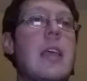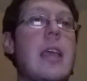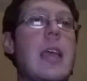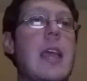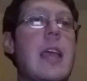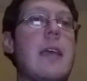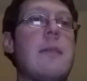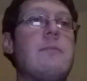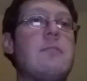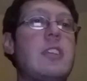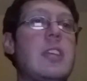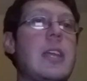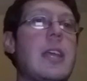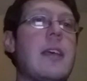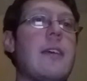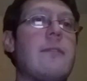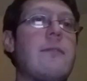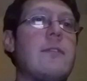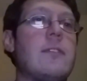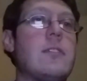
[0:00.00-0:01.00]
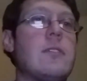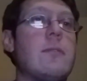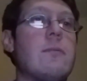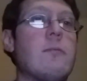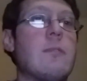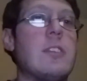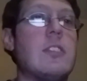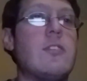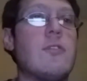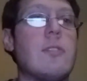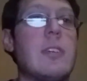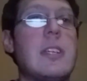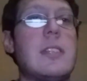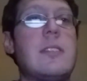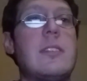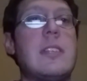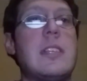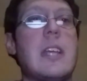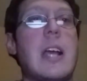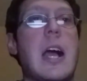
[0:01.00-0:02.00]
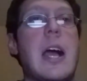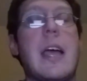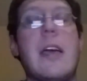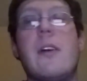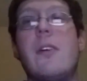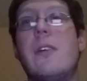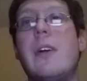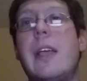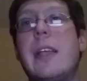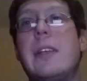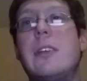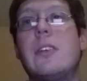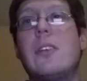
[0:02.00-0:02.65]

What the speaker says: MJF retreats the aisle, and